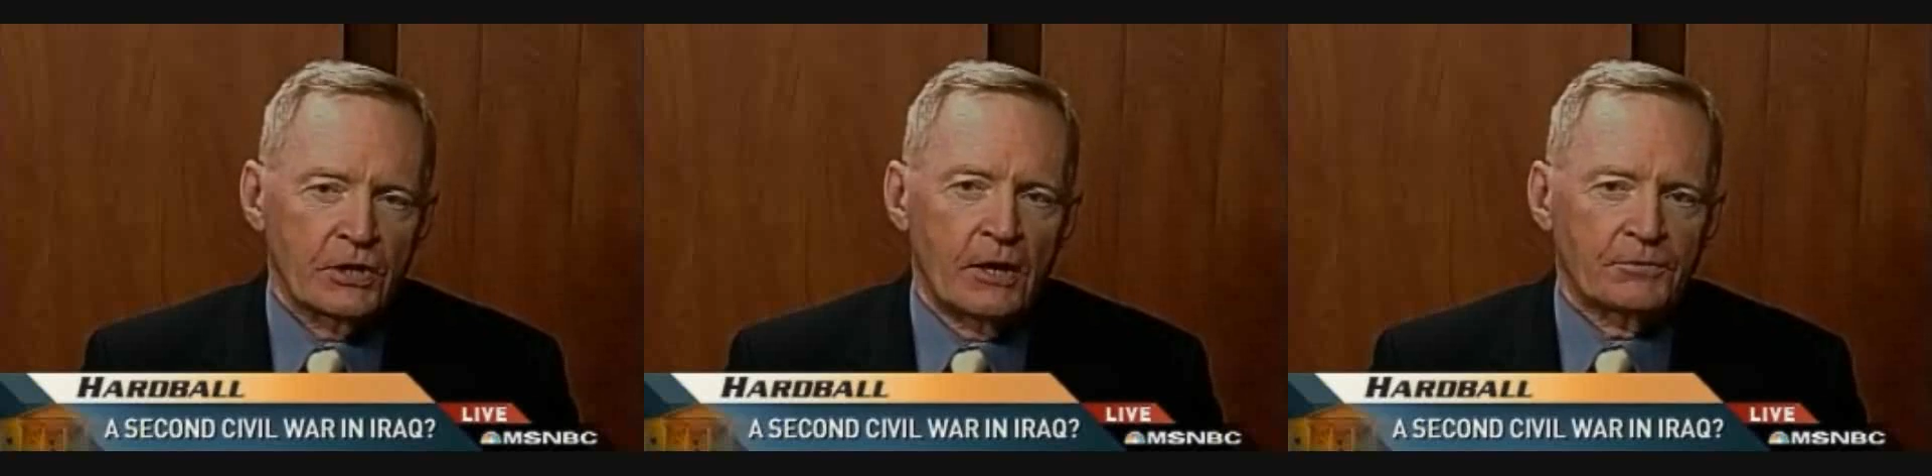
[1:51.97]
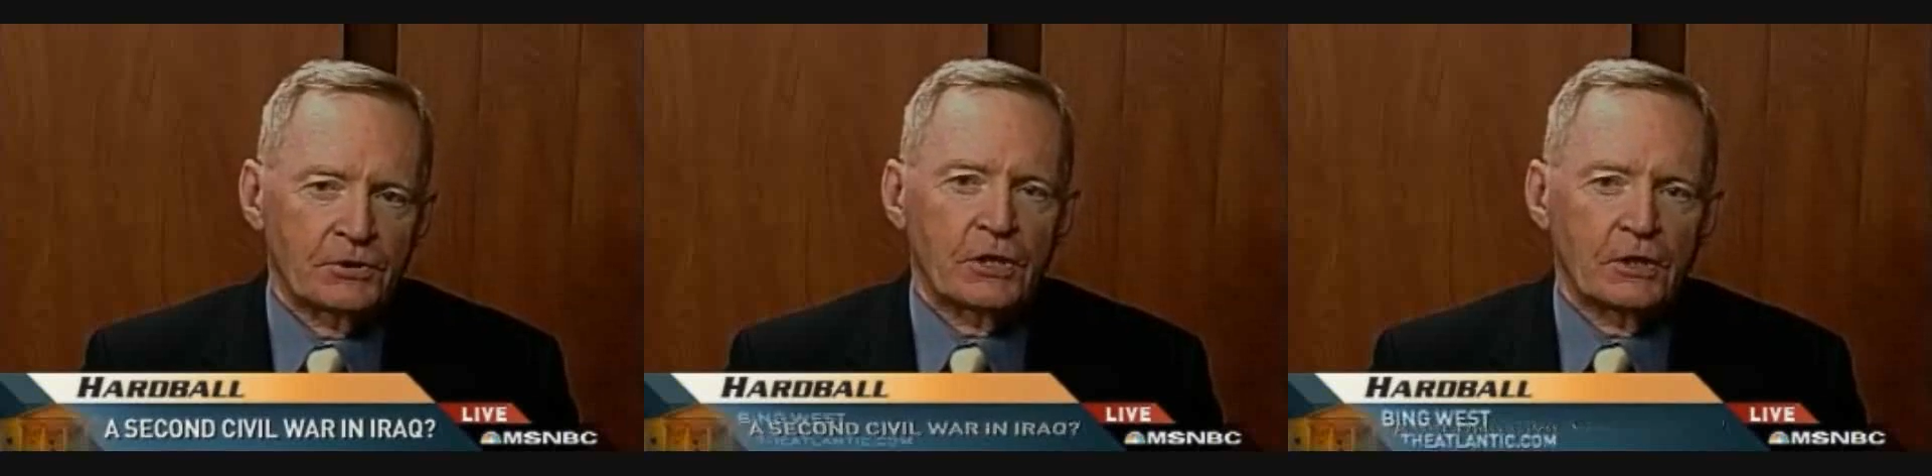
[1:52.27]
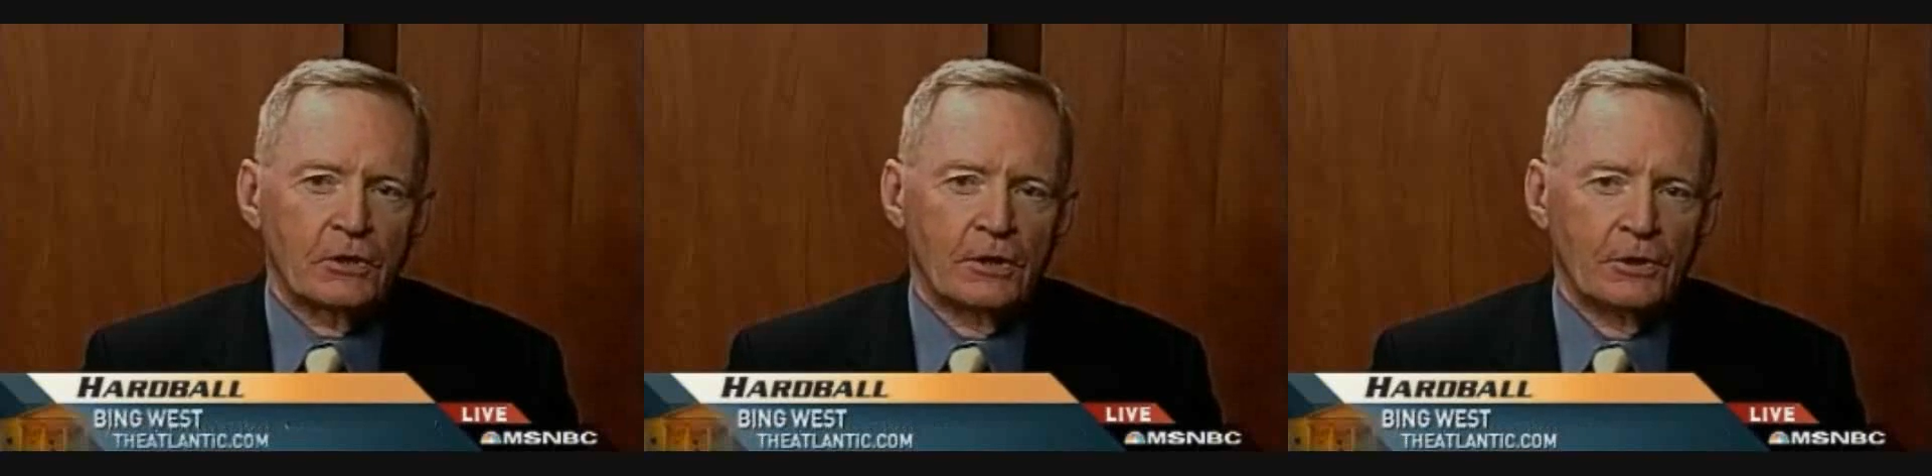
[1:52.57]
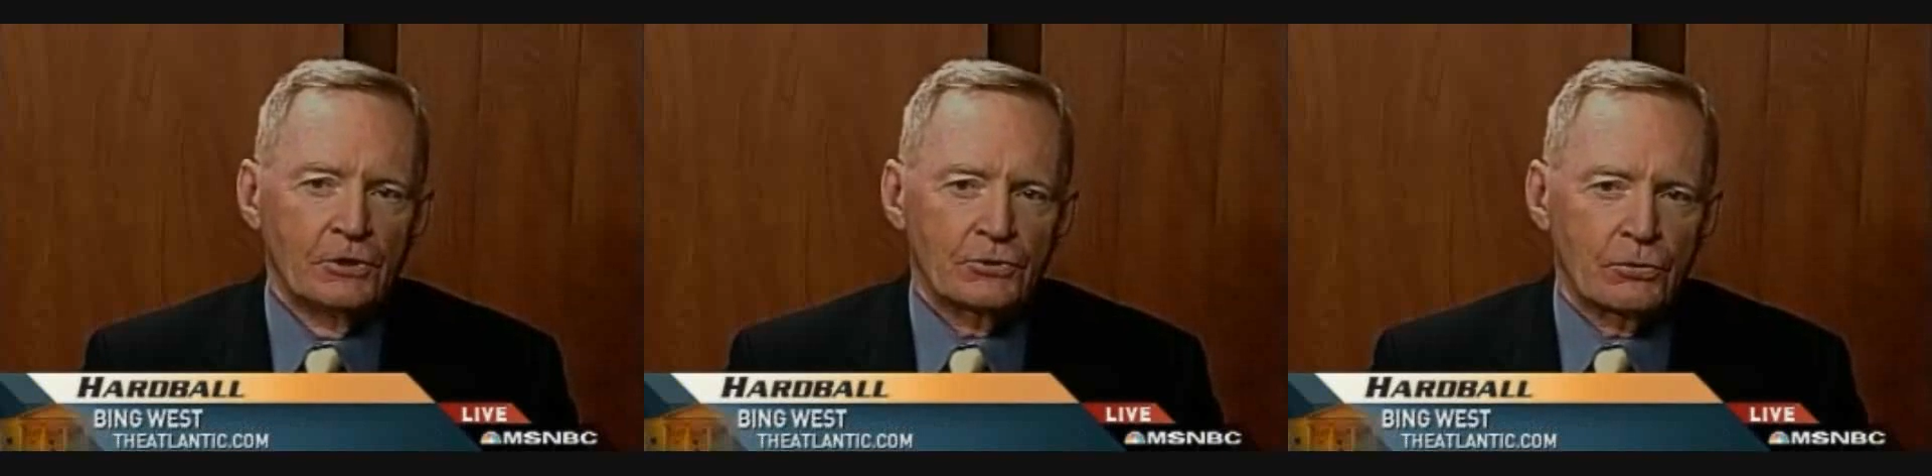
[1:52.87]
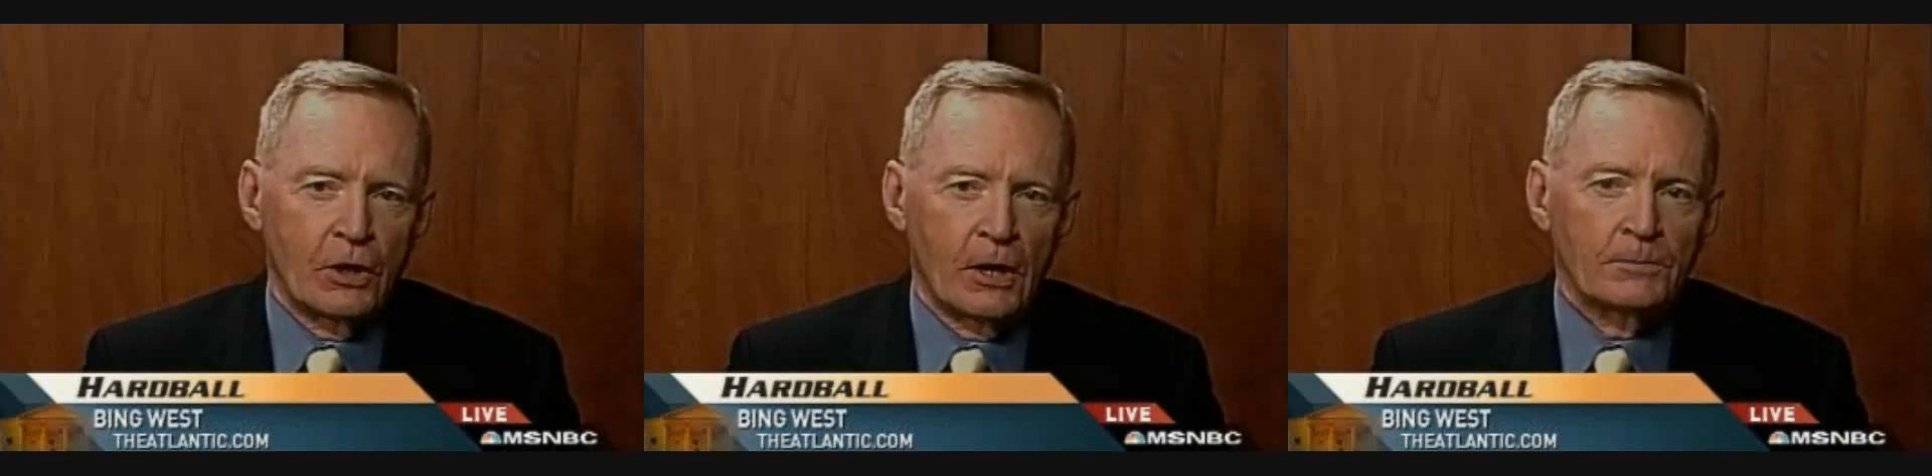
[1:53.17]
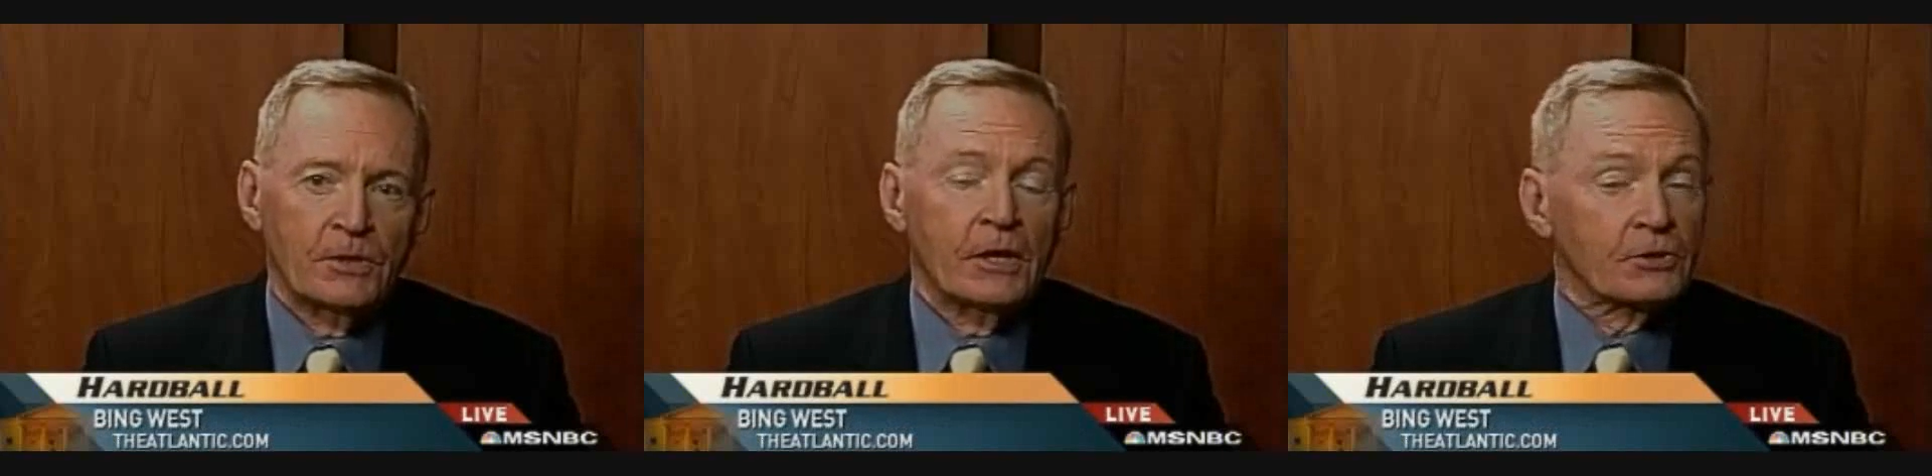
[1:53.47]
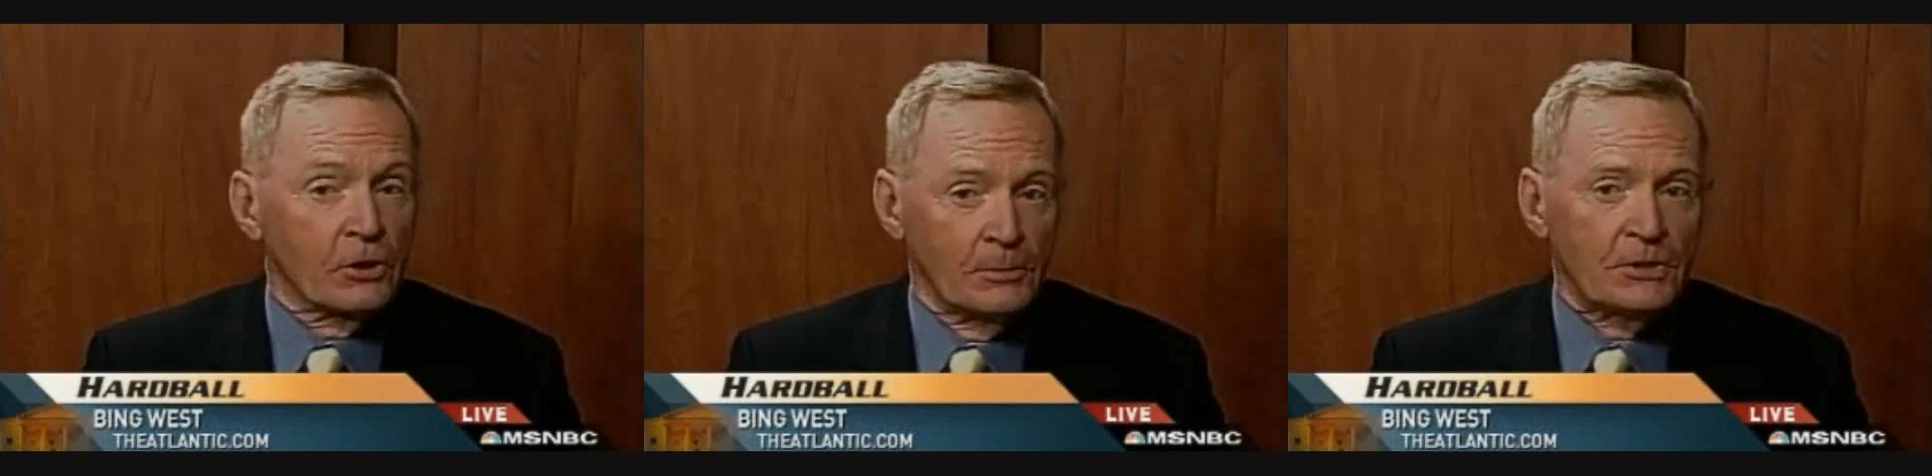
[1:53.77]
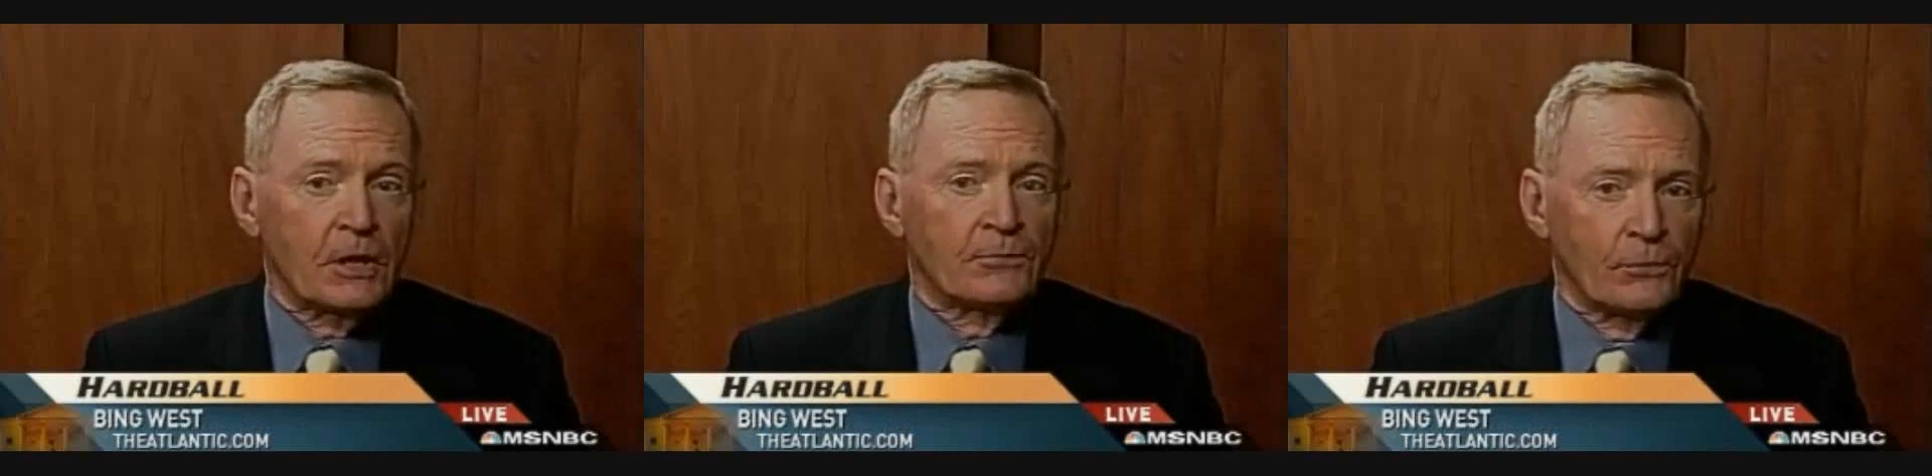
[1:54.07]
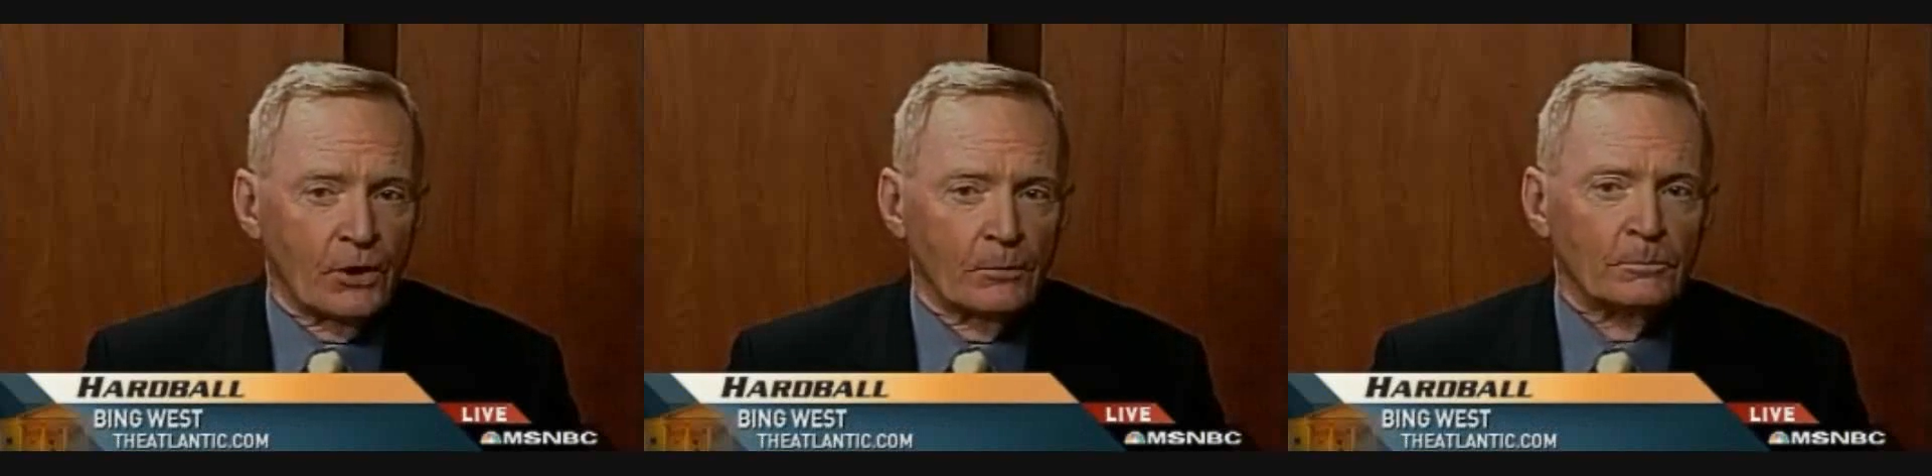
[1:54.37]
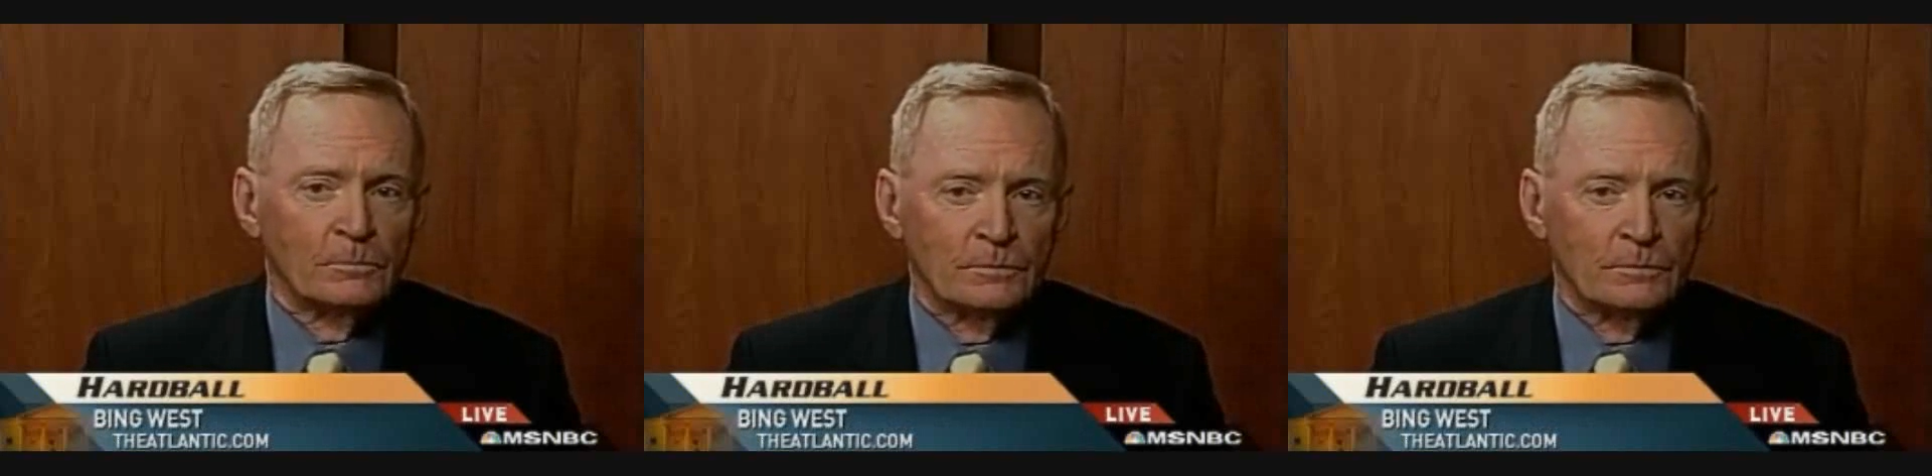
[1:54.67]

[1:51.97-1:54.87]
have to take on these tribes, and that's going to be tough for them.